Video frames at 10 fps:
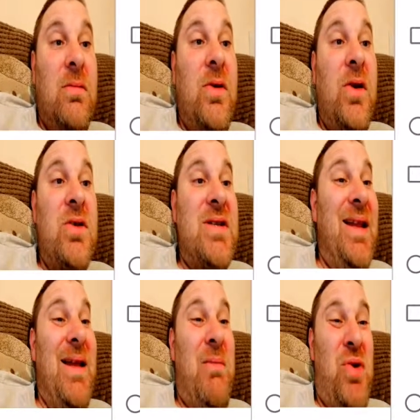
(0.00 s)
you can
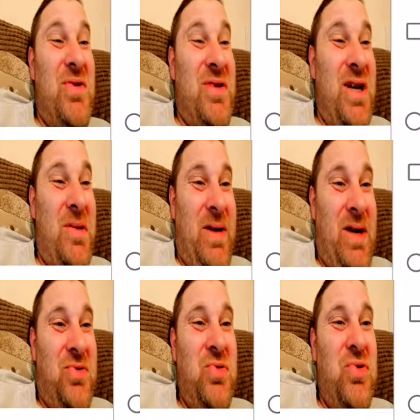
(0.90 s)
tell them ones anyway,
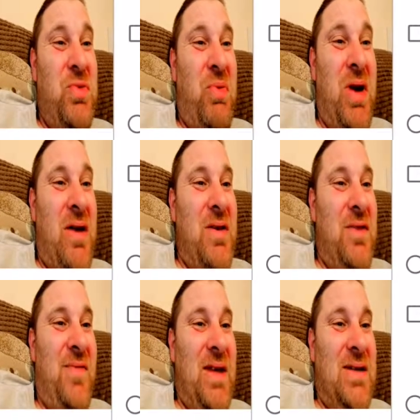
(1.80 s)
because as soon as you point out these
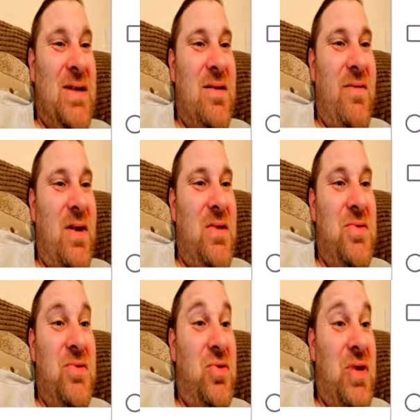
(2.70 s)
fallacies and everything else,
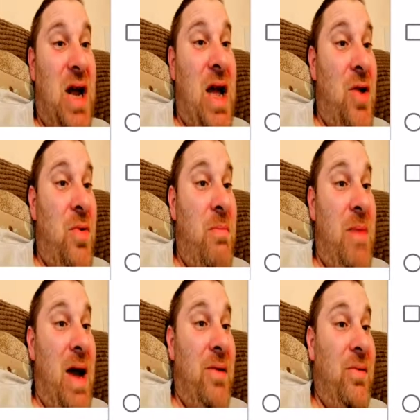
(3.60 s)
they just start arguing
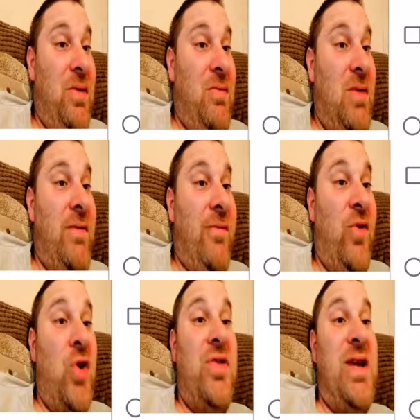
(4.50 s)
back and they
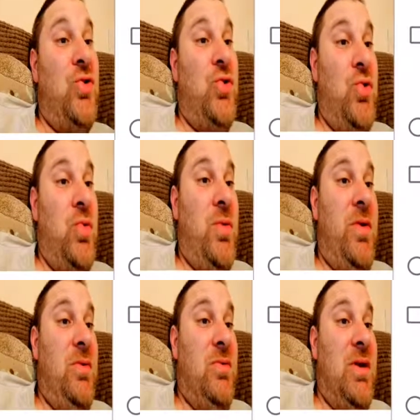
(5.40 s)
avoid the issue and
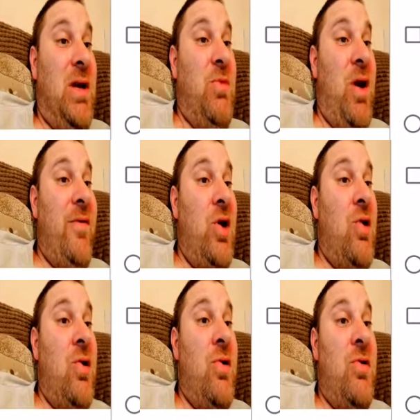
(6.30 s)
they keep carrying
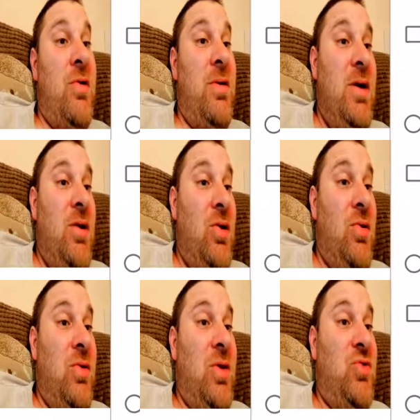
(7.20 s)
on and
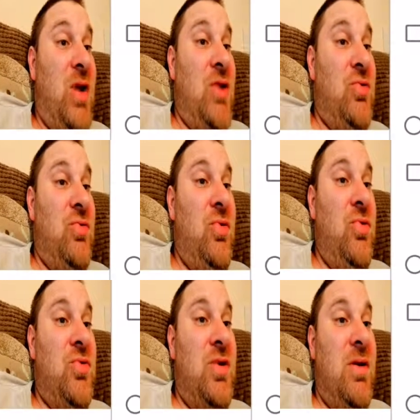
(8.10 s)
they try and
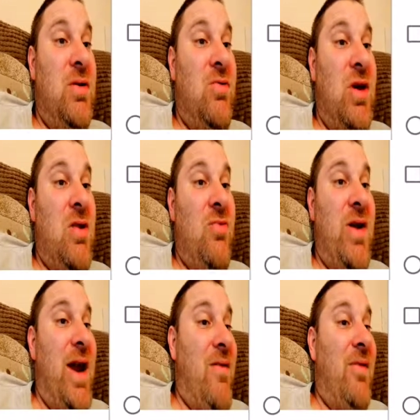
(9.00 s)
use the red
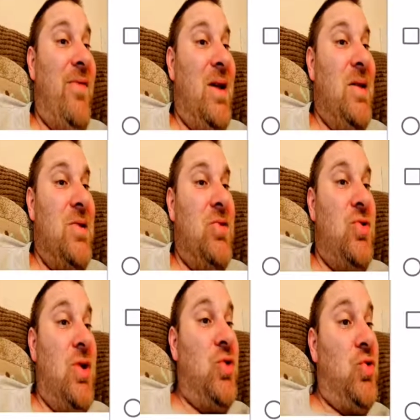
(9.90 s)
herring fallacy to
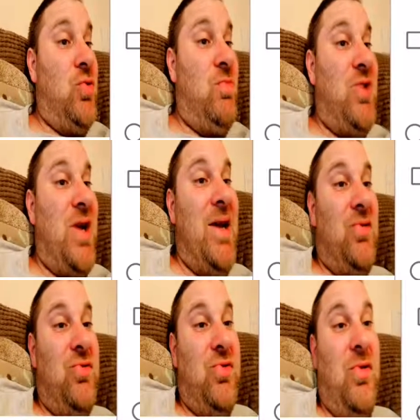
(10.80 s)
change the subject
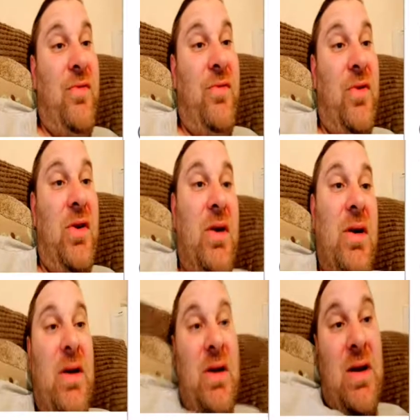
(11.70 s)
and stuff and
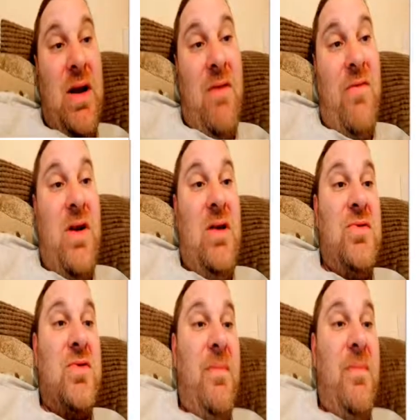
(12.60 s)
everything else.